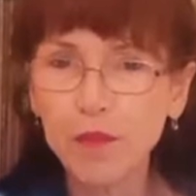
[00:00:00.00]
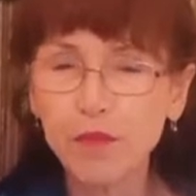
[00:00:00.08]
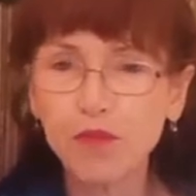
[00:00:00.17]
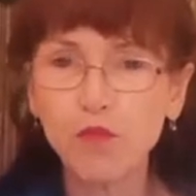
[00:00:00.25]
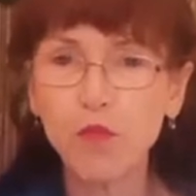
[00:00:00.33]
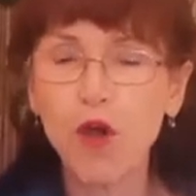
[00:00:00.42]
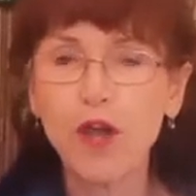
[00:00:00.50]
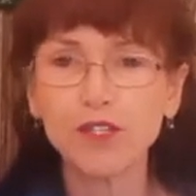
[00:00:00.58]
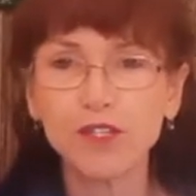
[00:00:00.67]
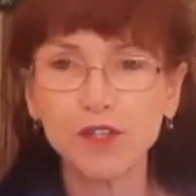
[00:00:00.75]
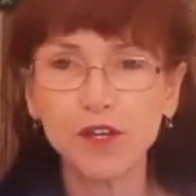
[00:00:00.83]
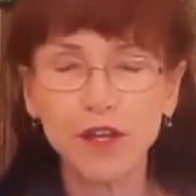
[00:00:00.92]
of
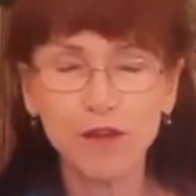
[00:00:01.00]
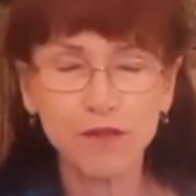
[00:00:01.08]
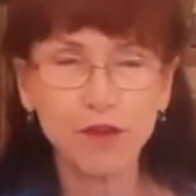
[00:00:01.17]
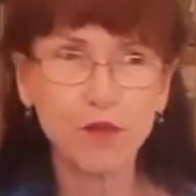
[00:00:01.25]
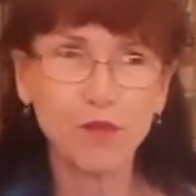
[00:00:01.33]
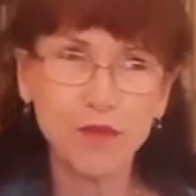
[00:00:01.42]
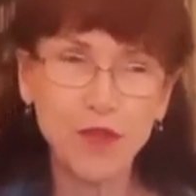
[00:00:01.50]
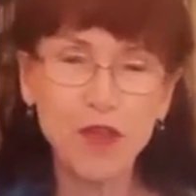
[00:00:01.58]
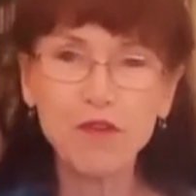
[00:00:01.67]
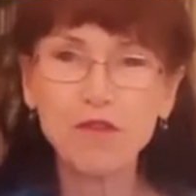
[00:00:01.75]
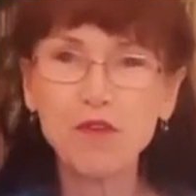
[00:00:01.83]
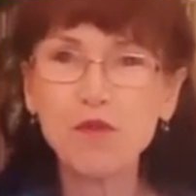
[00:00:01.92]
water for,
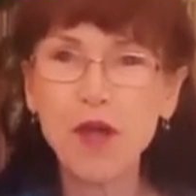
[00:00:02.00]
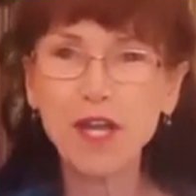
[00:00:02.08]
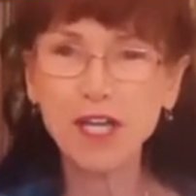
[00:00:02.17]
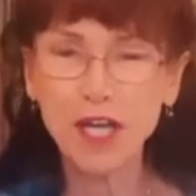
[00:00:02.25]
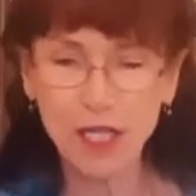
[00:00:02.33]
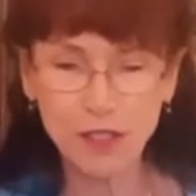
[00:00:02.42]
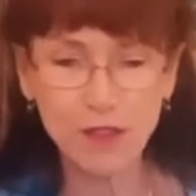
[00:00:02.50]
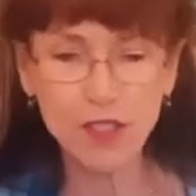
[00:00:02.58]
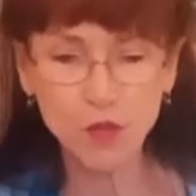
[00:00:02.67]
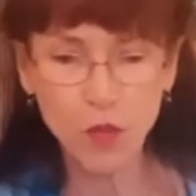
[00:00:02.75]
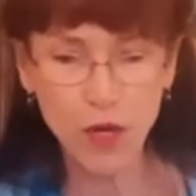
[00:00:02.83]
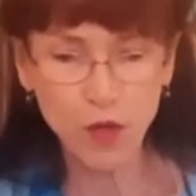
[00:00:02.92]
for one color. It's
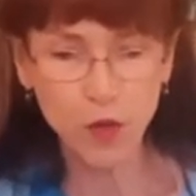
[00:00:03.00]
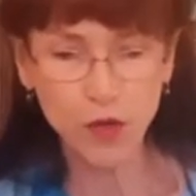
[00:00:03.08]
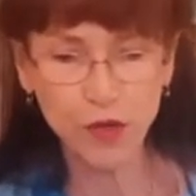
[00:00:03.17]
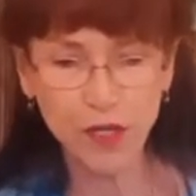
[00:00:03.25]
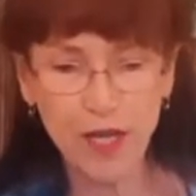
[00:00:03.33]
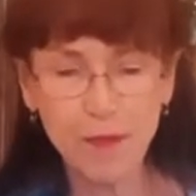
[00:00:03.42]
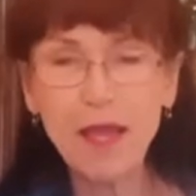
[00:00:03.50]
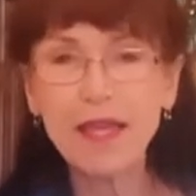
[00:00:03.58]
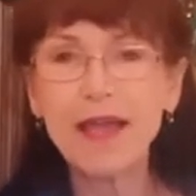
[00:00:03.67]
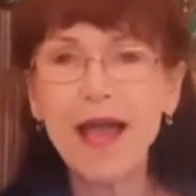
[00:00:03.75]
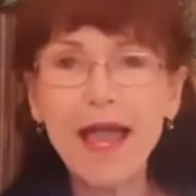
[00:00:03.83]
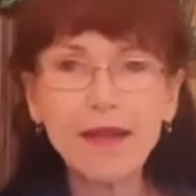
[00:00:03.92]
one quarter cup.
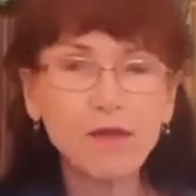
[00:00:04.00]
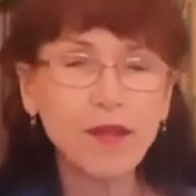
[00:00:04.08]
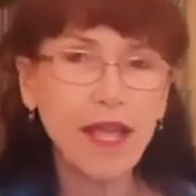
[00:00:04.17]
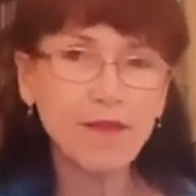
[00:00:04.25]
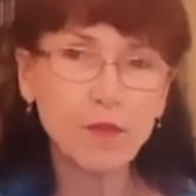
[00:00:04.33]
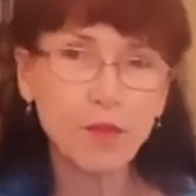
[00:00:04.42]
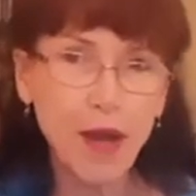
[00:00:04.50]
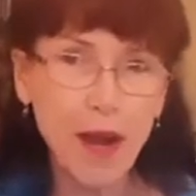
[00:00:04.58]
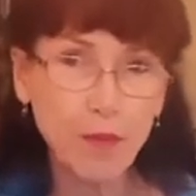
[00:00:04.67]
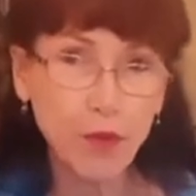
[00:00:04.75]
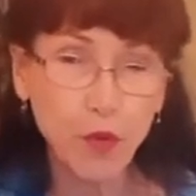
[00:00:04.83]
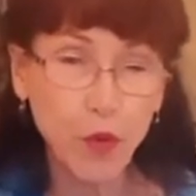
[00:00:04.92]
Now I don't have a
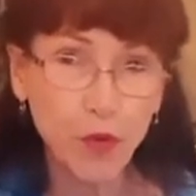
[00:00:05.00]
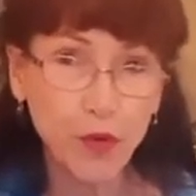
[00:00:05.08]
proper quarter